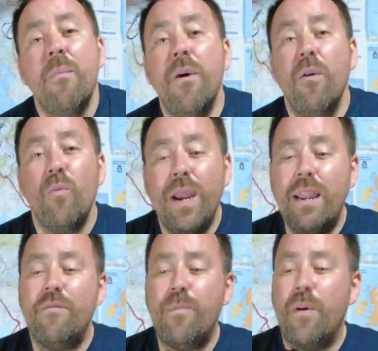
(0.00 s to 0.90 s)
But we
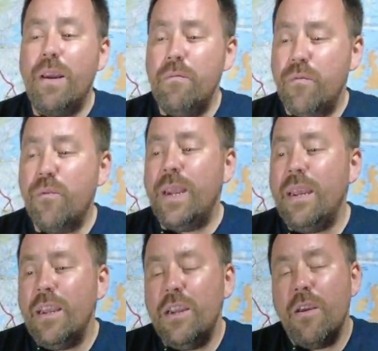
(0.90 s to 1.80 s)
live by
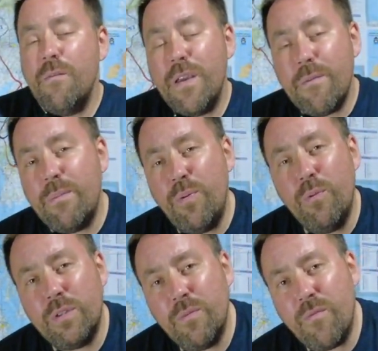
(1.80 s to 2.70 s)
three, you know, very
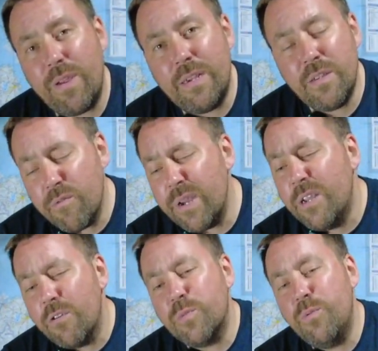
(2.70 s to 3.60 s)
important things, the three
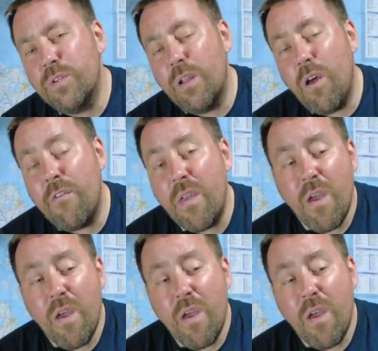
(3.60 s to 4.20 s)
gospels of life,